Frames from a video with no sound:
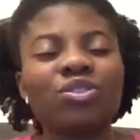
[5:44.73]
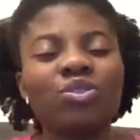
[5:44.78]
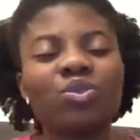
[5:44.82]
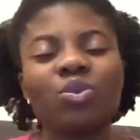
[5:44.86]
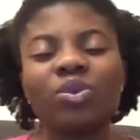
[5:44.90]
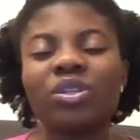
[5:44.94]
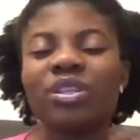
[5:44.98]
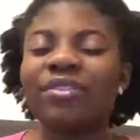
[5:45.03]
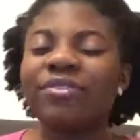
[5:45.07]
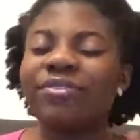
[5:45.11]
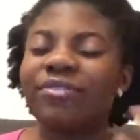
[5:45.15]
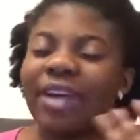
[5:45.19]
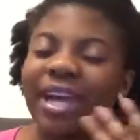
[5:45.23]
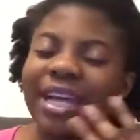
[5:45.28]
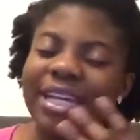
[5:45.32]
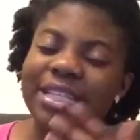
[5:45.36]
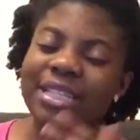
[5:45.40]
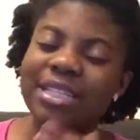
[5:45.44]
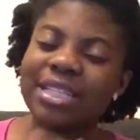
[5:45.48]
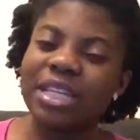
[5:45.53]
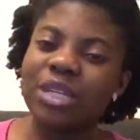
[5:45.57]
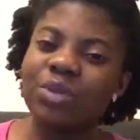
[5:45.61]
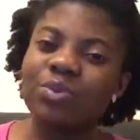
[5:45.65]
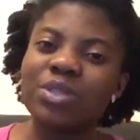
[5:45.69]
thought the
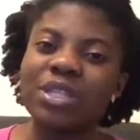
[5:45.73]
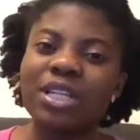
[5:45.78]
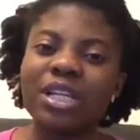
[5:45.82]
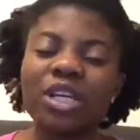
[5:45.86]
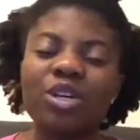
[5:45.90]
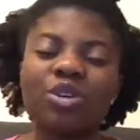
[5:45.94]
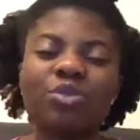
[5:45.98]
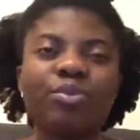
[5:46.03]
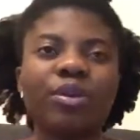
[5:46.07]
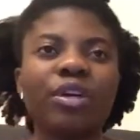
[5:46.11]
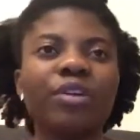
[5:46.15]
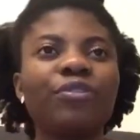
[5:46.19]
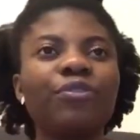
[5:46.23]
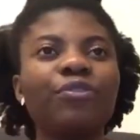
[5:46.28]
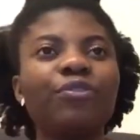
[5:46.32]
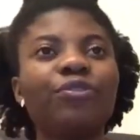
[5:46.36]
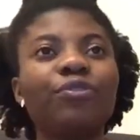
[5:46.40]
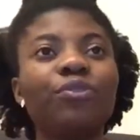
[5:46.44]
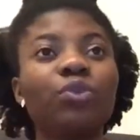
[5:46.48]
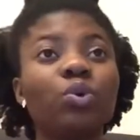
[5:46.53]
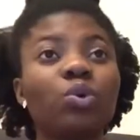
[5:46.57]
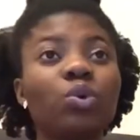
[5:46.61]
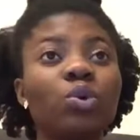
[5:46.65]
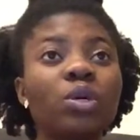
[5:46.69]
fight scene was a little bit
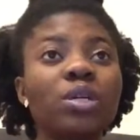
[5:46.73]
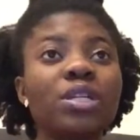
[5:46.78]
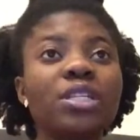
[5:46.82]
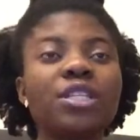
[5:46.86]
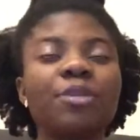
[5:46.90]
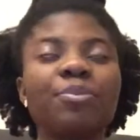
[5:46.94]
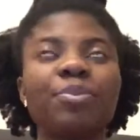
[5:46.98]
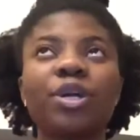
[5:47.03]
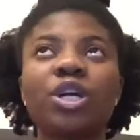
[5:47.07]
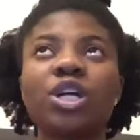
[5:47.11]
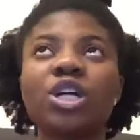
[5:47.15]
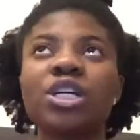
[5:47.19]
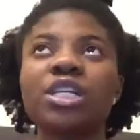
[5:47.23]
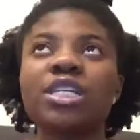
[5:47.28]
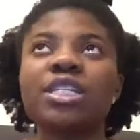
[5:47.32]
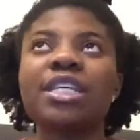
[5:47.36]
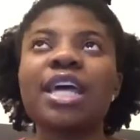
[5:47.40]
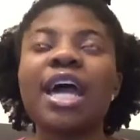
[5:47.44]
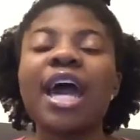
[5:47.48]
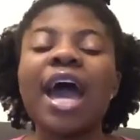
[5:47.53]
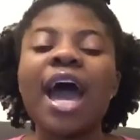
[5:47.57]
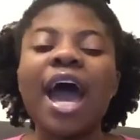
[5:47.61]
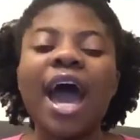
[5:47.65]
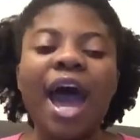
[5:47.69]
forced
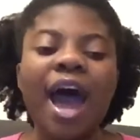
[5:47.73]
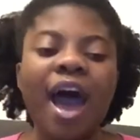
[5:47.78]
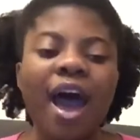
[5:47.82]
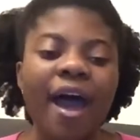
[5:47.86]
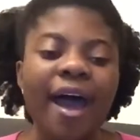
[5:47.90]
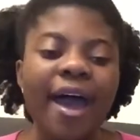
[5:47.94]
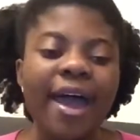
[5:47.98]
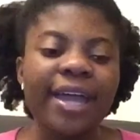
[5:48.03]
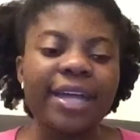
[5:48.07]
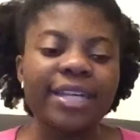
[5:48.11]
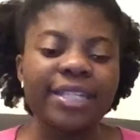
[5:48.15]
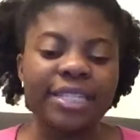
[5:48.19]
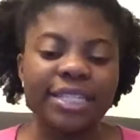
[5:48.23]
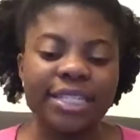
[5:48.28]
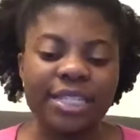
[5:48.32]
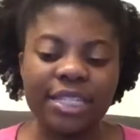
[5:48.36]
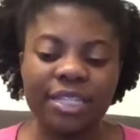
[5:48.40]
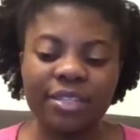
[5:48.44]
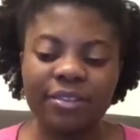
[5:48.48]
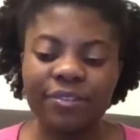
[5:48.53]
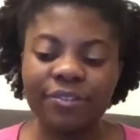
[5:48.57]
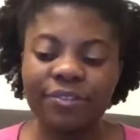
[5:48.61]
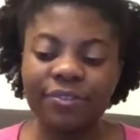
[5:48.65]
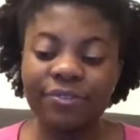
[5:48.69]
because I
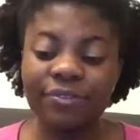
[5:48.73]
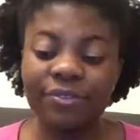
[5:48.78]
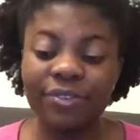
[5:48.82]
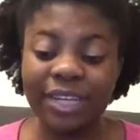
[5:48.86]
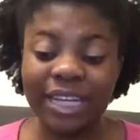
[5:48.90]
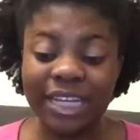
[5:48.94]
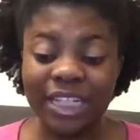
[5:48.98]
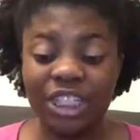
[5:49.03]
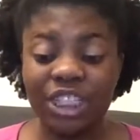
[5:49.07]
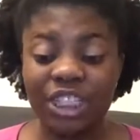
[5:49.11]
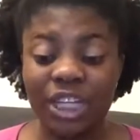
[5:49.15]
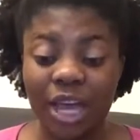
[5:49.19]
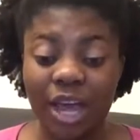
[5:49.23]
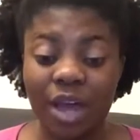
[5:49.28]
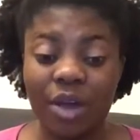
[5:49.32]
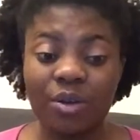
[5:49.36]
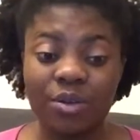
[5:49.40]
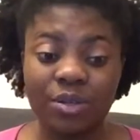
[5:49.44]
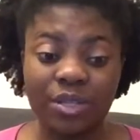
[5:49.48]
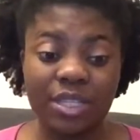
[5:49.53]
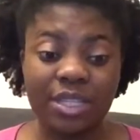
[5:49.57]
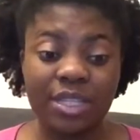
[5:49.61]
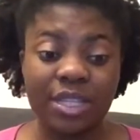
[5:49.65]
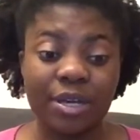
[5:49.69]
didn't flesh
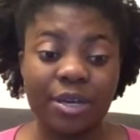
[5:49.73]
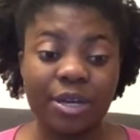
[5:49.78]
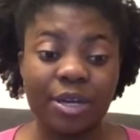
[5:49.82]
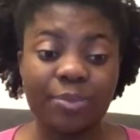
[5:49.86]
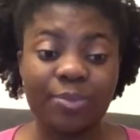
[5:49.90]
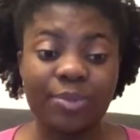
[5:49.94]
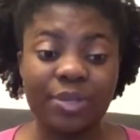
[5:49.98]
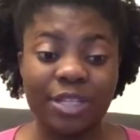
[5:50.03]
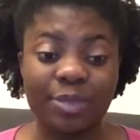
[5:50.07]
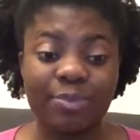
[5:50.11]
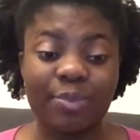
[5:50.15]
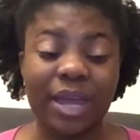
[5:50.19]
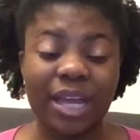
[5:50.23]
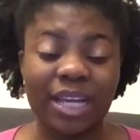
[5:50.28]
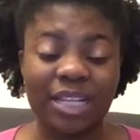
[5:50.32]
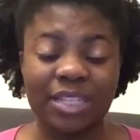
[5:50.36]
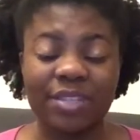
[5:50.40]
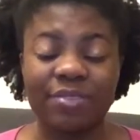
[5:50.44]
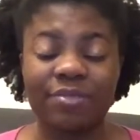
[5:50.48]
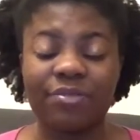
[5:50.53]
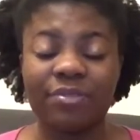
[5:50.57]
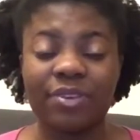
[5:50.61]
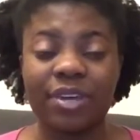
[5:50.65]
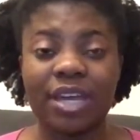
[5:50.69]
out the
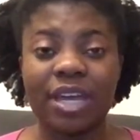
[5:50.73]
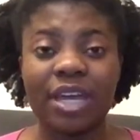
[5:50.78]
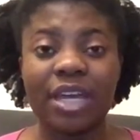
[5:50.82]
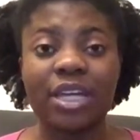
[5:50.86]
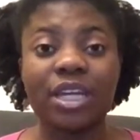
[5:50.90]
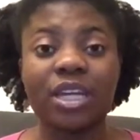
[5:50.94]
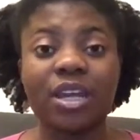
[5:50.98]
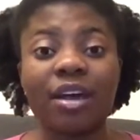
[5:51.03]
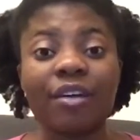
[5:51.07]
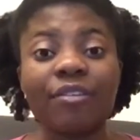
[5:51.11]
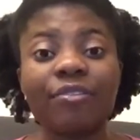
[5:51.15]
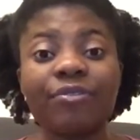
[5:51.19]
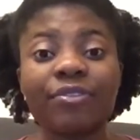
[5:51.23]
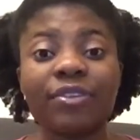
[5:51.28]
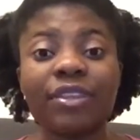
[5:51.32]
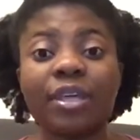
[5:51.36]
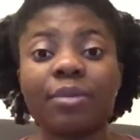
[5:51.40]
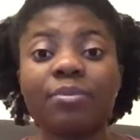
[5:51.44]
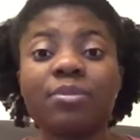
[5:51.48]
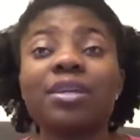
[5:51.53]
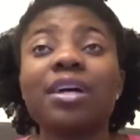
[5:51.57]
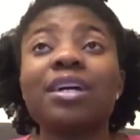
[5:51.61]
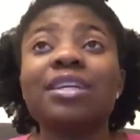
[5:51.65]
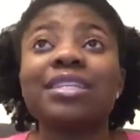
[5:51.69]
perspective enough for
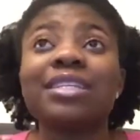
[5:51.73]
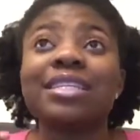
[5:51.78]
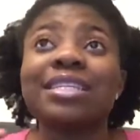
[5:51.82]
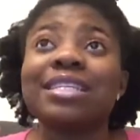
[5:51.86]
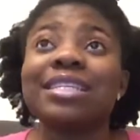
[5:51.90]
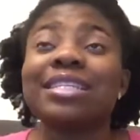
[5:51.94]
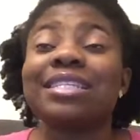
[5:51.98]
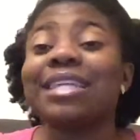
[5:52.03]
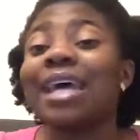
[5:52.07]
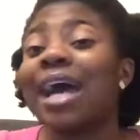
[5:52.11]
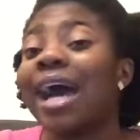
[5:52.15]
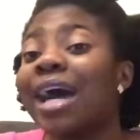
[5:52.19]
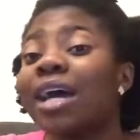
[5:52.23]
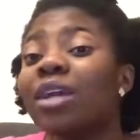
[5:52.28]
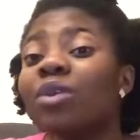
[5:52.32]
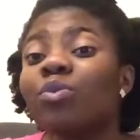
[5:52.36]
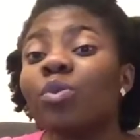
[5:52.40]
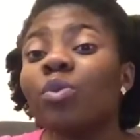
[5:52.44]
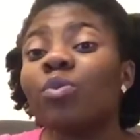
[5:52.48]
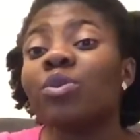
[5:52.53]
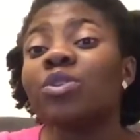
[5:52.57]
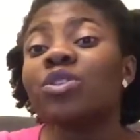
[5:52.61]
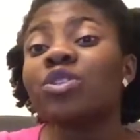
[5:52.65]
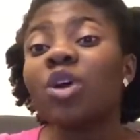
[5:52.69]
them to
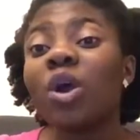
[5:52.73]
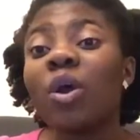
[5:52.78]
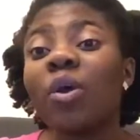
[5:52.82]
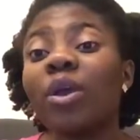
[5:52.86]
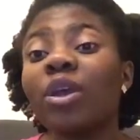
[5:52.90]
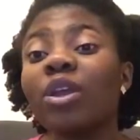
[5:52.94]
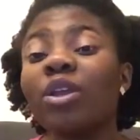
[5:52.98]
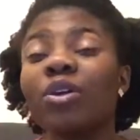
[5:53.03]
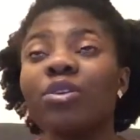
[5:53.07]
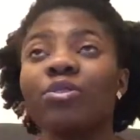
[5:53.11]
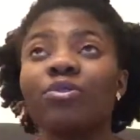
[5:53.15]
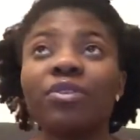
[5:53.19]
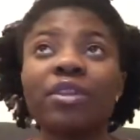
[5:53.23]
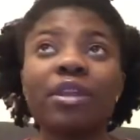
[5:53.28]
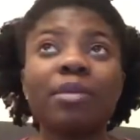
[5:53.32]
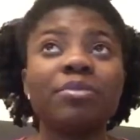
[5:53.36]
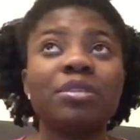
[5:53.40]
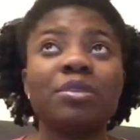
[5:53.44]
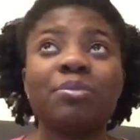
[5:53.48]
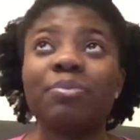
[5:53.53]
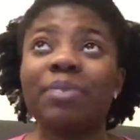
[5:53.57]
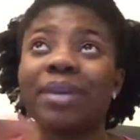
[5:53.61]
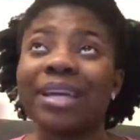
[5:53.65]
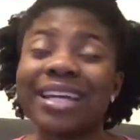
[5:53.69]
understand what was going on, for
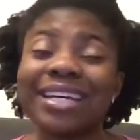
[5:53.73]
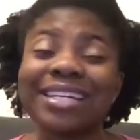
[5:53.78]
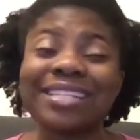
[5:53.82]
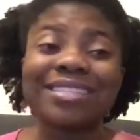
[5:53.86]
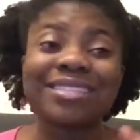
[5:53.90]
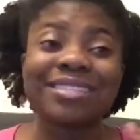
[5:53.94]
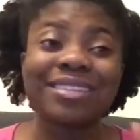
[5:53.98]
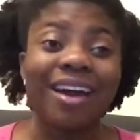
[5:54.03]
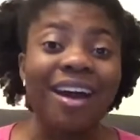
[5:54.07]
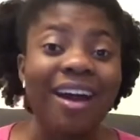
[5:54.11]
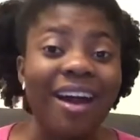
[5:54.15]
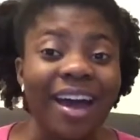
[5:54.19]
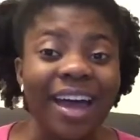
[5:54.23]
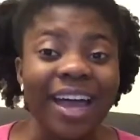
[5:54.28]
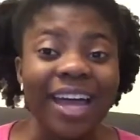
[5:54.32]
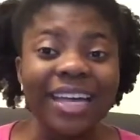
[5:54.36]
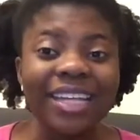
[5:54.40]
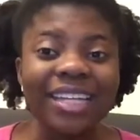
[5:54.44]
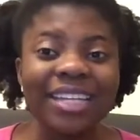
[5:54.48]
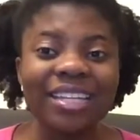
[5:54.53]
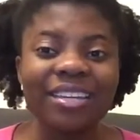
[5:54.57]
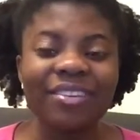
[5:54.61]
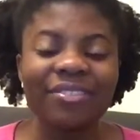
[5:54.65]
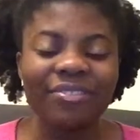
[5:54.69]
them to pick a
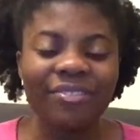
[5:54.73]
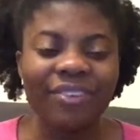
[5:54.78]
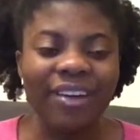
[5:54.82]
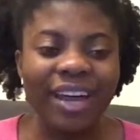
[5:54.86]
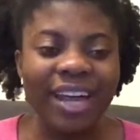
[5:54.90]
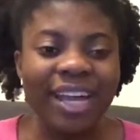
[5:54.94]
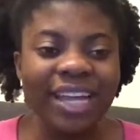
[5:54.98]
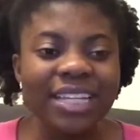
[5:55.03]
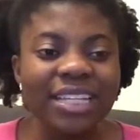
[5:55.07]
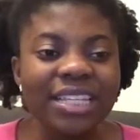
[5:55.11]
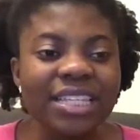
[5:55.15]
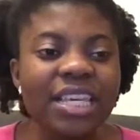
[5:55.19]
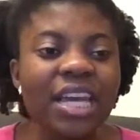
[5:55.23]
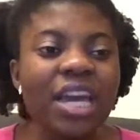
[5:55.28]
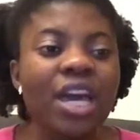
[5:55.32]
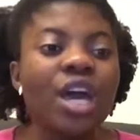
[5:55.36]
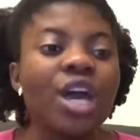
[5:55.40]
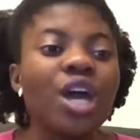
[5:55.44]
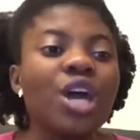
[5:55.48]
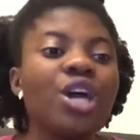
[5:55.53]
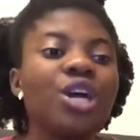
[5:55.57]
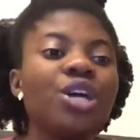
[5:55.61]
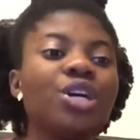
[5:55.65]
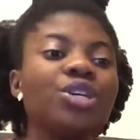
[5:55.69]
side in the fight.
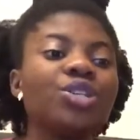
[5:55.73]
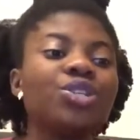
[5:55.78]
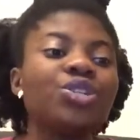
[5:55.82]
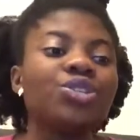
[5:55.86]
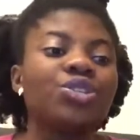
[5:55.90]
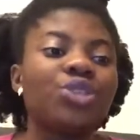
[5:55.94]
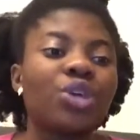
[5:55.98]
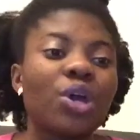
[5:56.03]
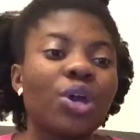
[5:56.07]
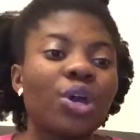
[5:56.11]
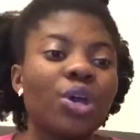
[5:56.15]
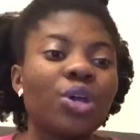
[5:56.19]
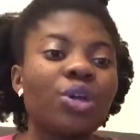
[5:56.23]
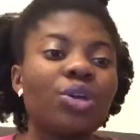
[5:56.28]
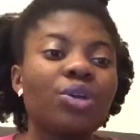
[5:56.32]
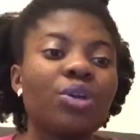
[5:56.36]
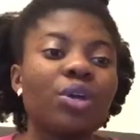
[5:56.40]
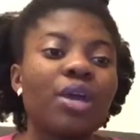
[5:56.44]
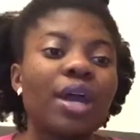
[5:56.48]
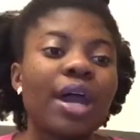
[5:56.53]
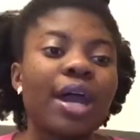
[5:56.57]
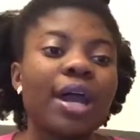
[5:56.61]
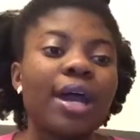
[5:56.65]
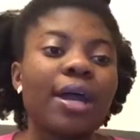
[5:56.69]

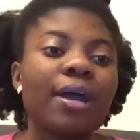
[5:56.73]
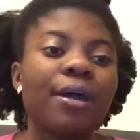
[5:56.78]
So